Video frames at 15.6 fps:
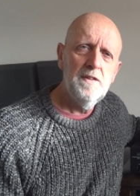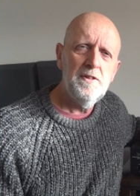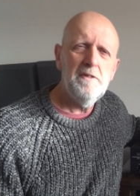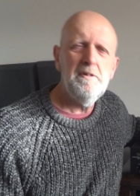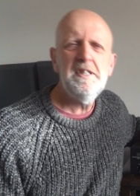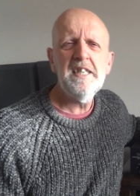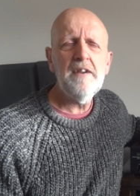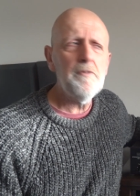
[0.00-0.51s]

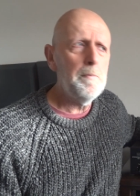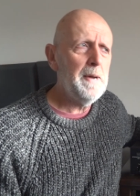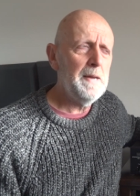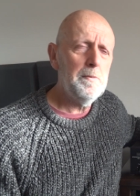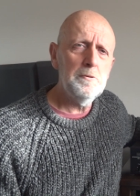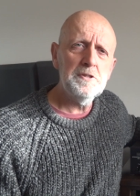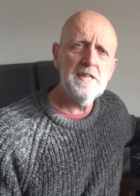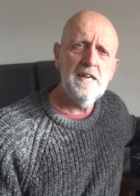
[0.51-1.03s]
There is other
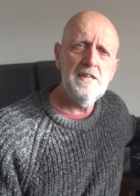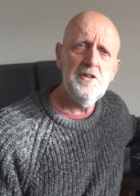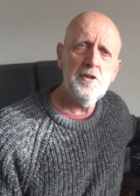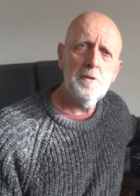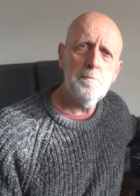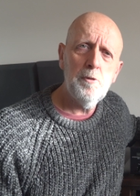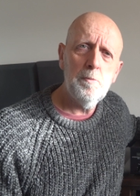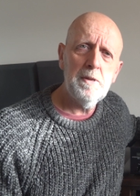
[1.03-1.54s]
people saying you
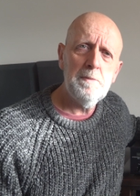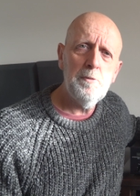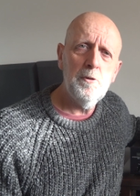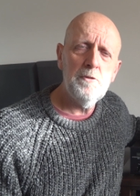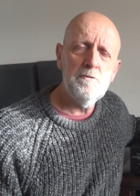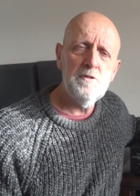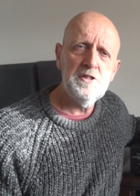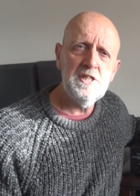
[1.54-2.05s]
could probably
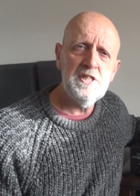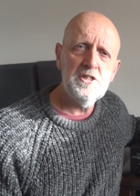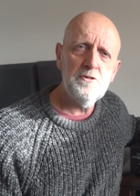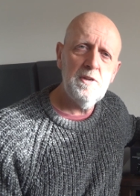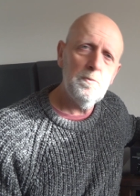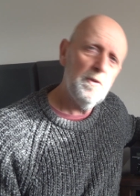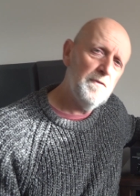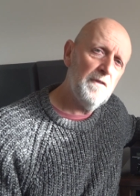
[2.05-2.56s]
put the
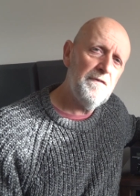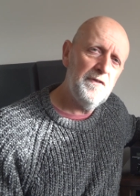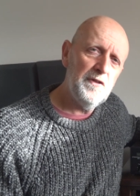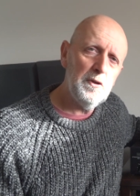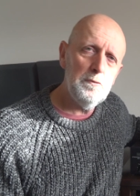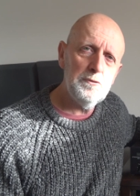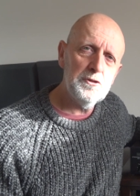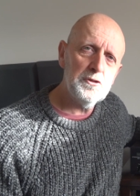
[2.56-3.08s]
resistor in with a
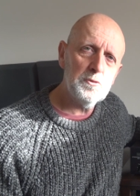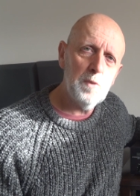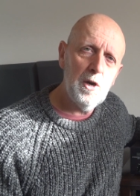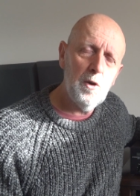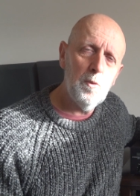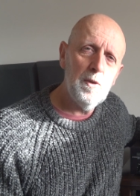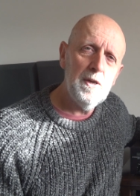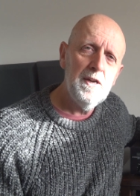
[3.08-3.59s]
fuse as
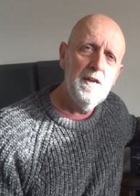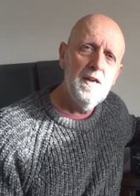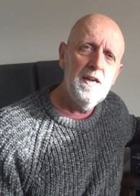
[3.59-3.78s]
well